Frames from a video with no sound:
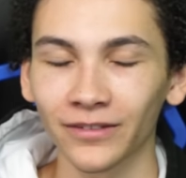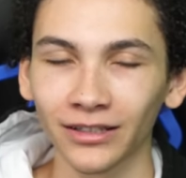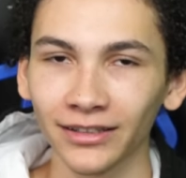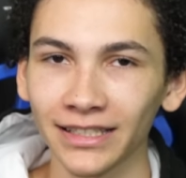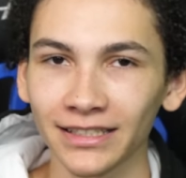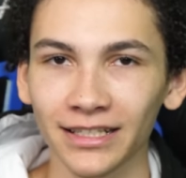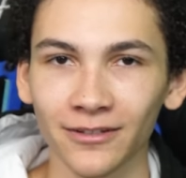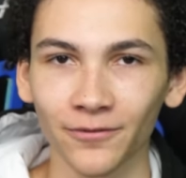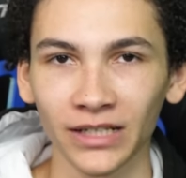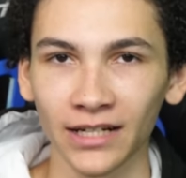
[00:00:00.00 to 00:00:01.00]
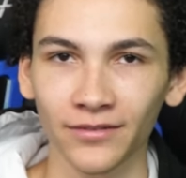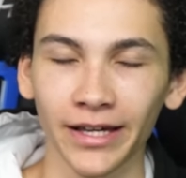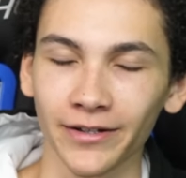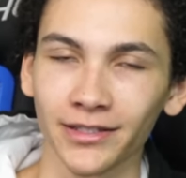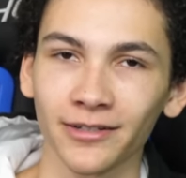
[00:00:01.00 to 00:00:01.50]
at least hit
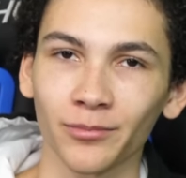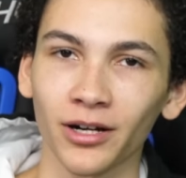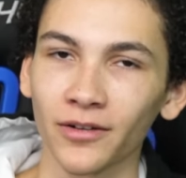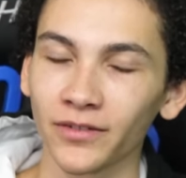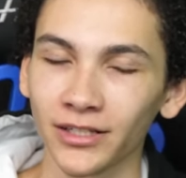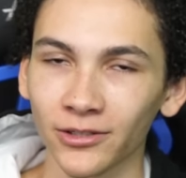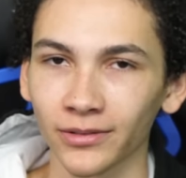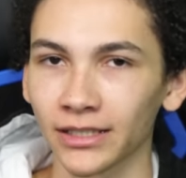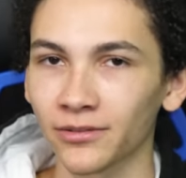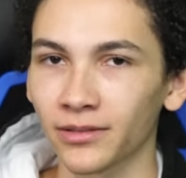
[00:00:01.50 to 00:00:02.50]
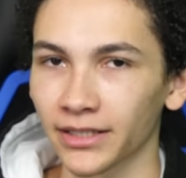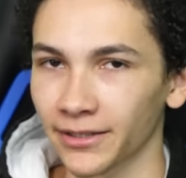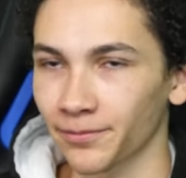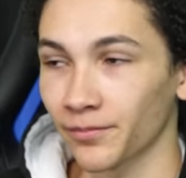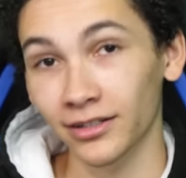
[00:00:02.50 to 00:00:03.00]
5,000 in profit in 2020.